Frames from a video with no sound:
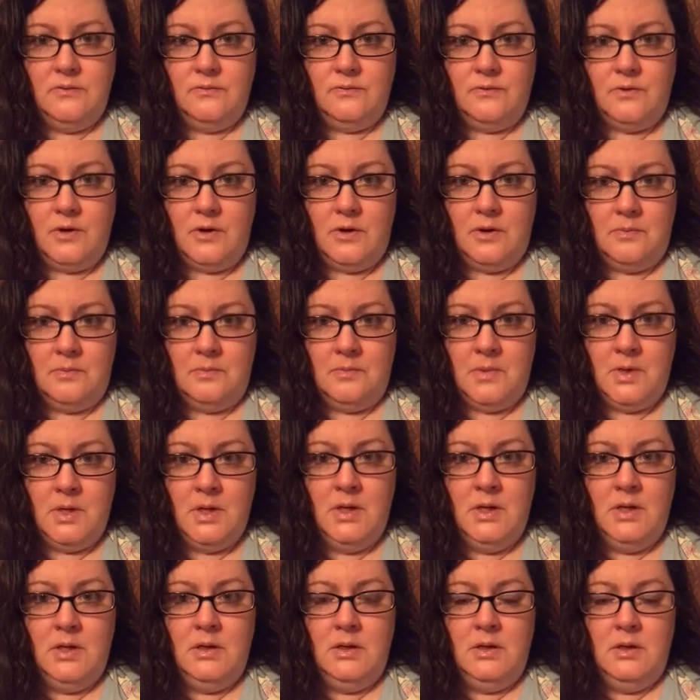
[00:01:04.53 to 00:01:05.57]
from
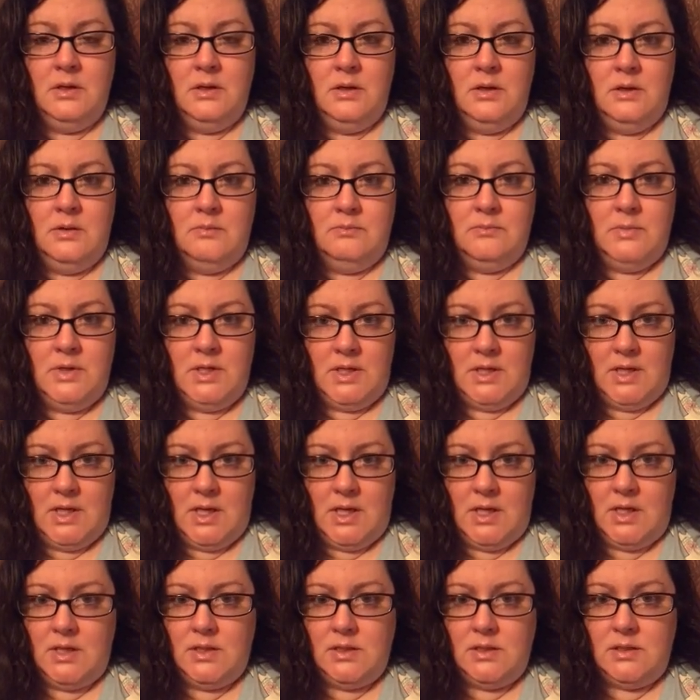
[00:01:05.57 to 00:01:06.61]

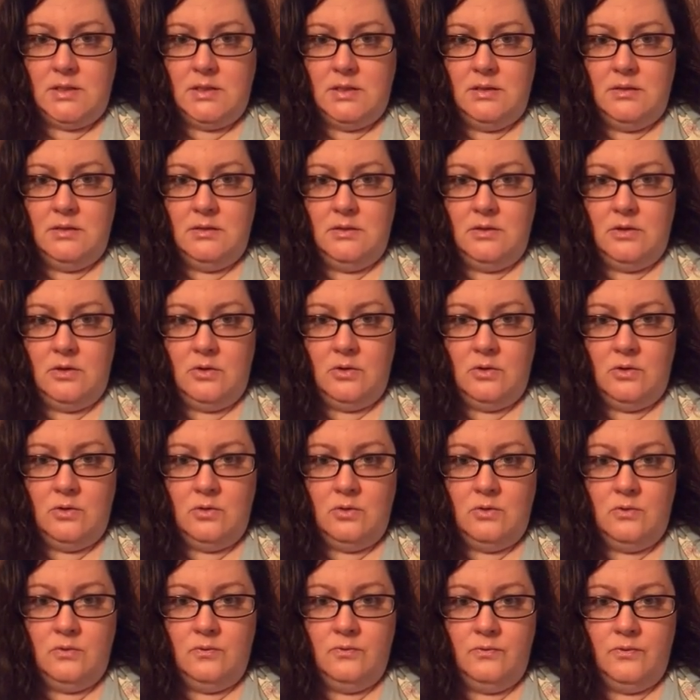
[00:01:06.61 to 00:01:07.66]
midnight,
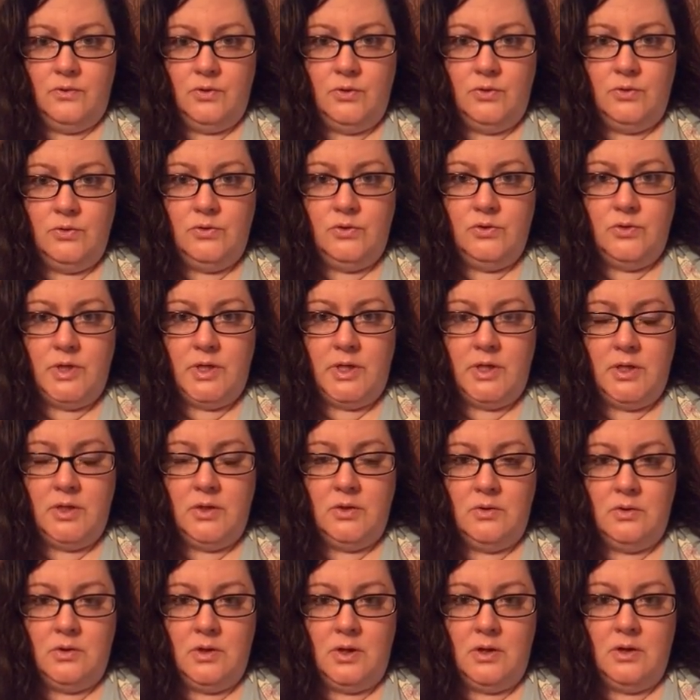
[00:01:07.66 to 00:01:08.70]
no food, drink,
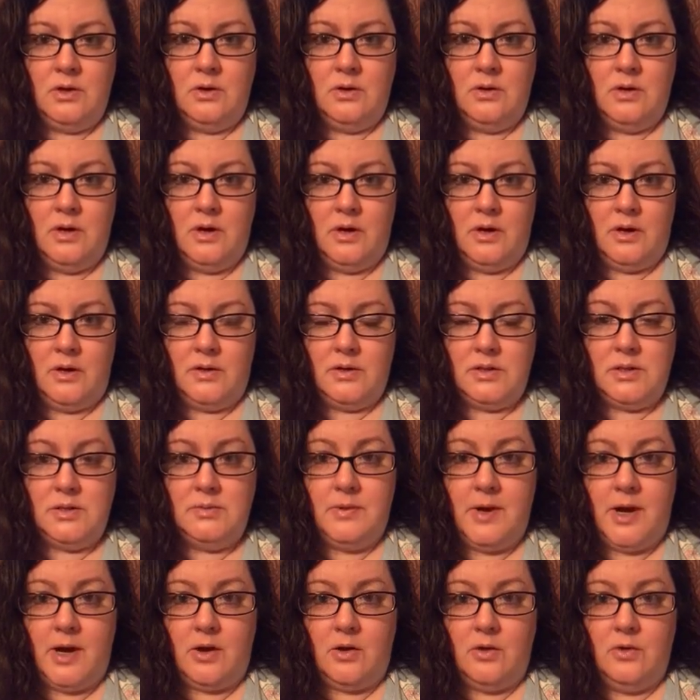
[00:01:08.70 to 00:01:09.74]
or
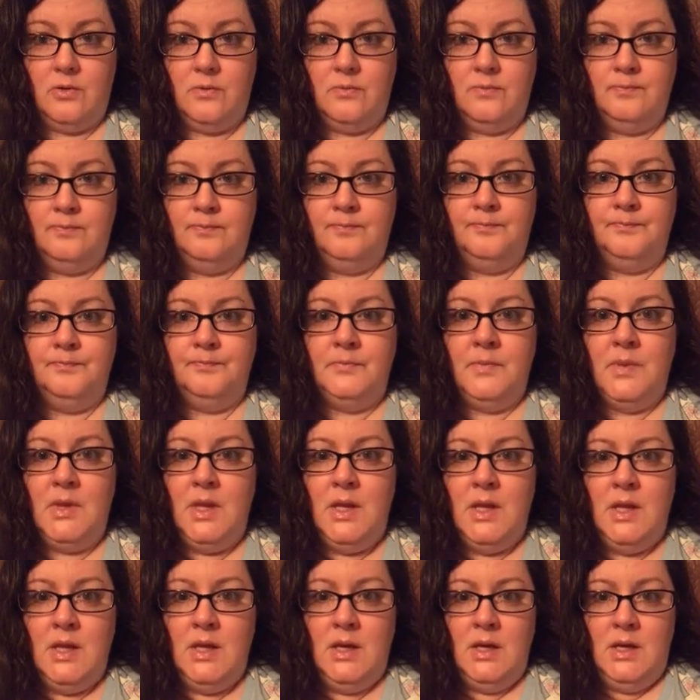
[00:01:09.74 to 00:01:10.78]
tobacco.
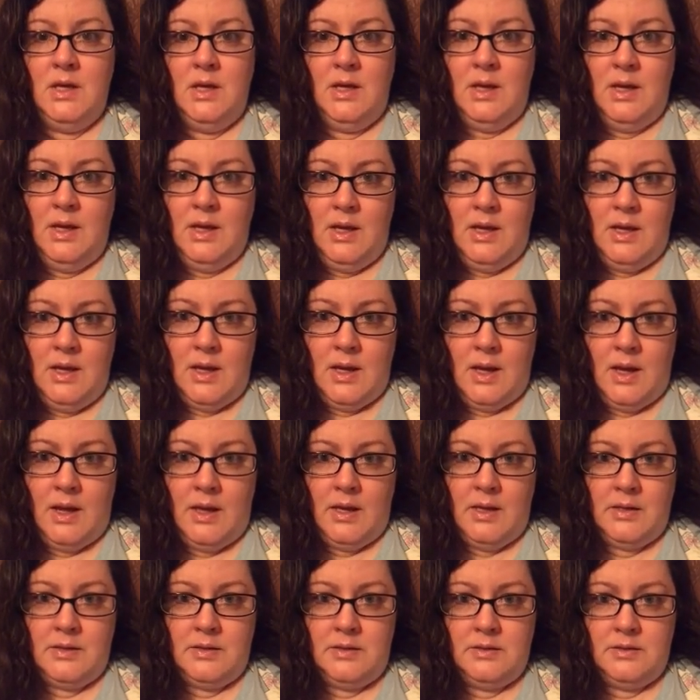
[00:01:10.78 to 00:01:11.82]

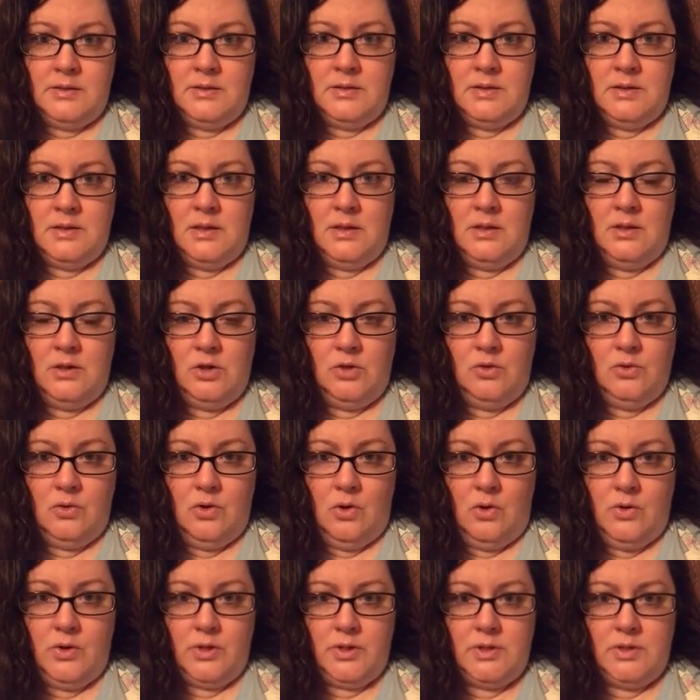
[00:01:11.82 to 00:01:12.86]
And I
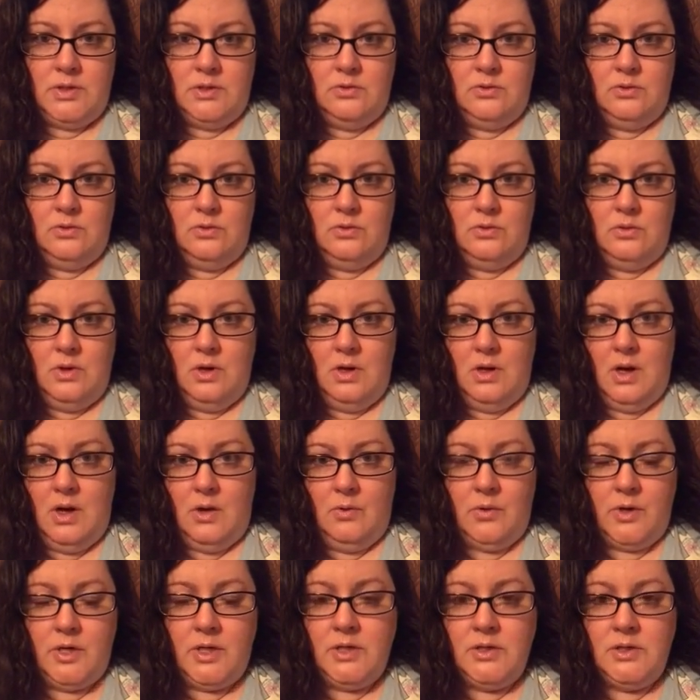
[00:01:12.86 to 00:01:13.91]

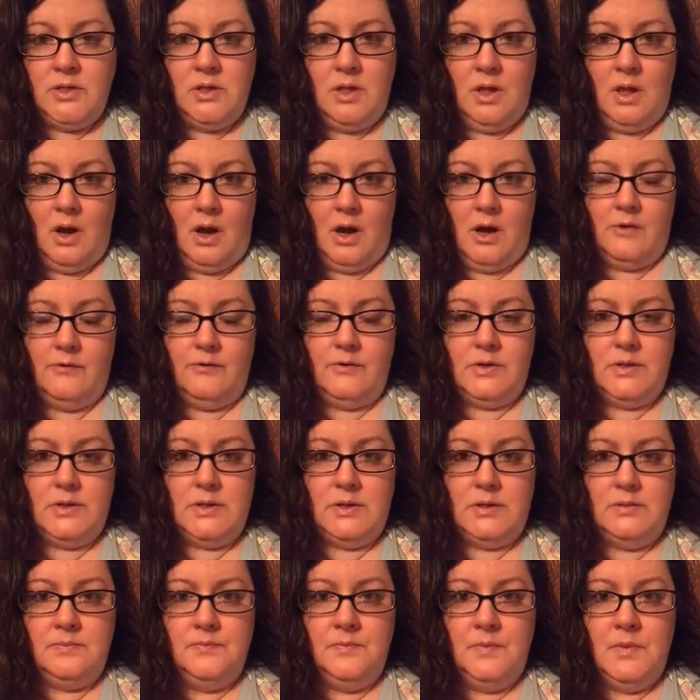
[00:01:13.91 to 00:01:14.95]
went into the
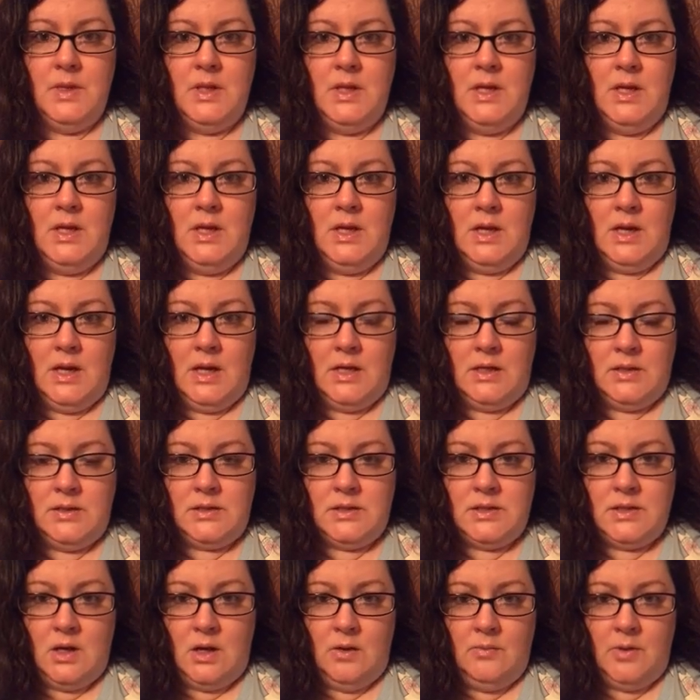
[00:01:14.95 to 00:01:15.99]
office and
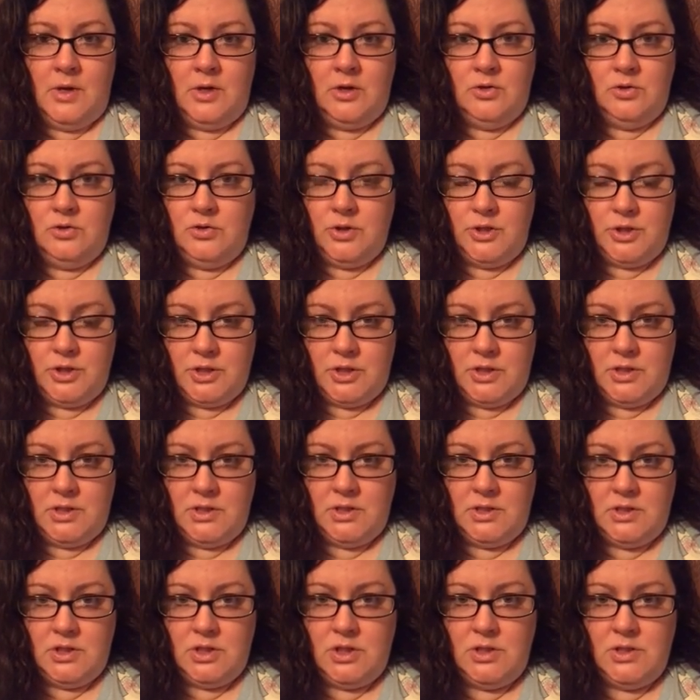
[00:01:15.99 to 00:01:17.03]
saw my
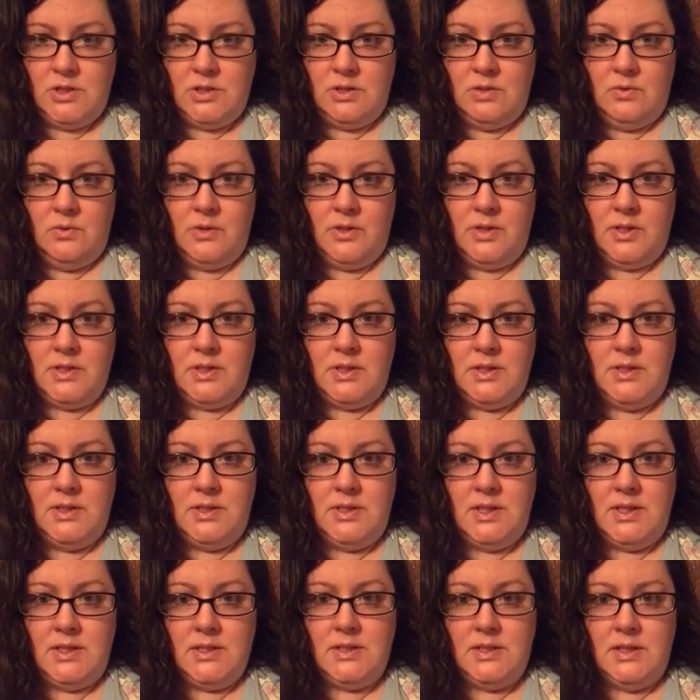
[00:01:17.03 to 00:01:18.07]
nutritionist. She's the one that did the
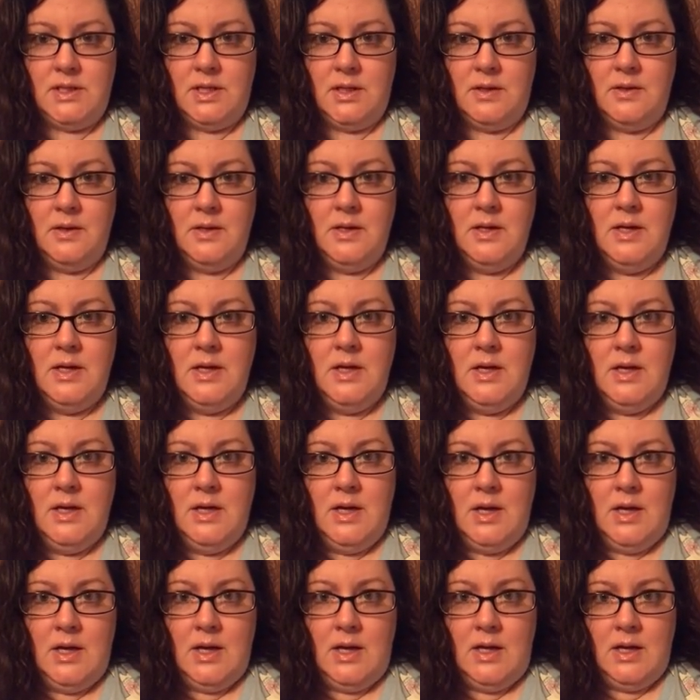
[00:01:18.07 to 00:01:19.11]
testing.
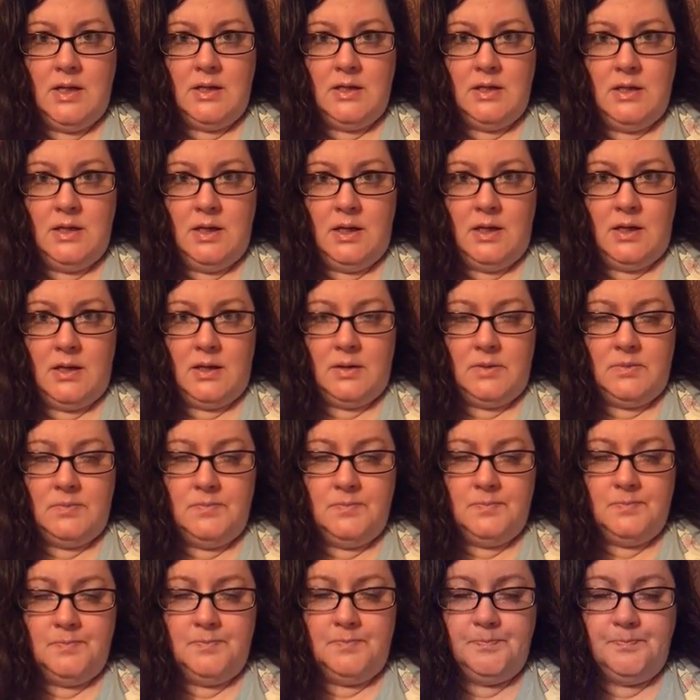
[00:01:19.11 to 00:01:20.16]
And